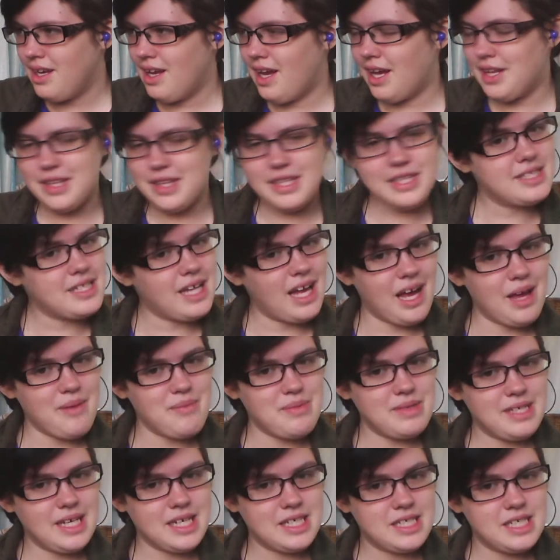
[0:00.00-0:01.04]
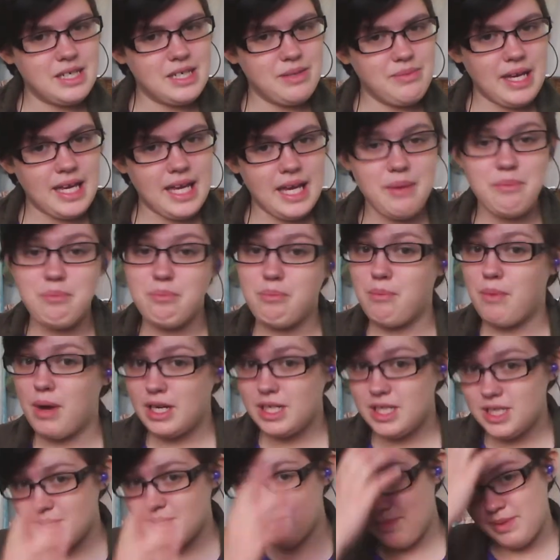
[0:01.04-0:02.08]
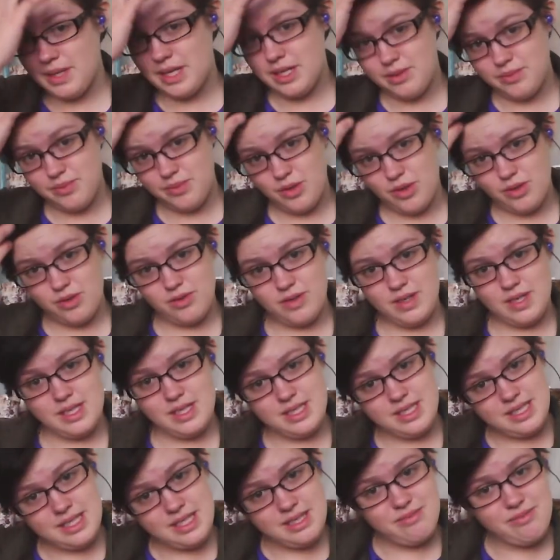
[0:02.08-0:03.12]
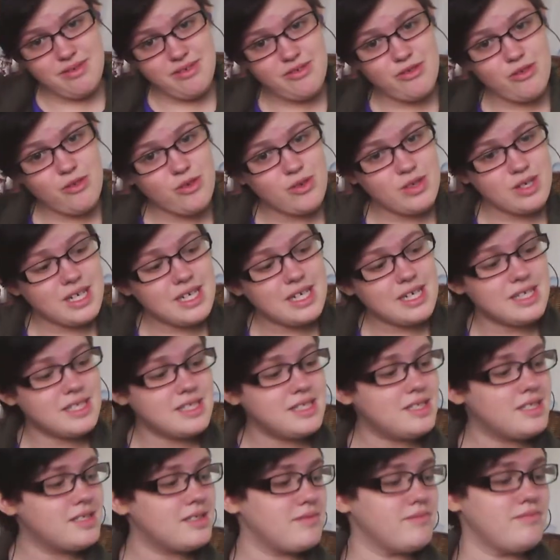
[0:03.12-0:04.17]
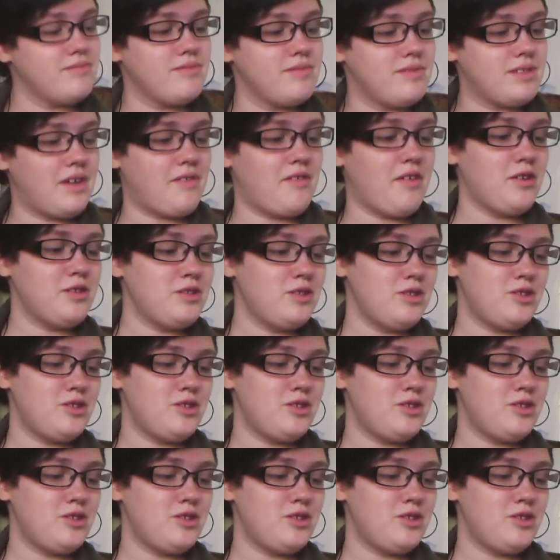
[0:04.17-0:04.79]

And this time it's actually making much better progress than before because I've also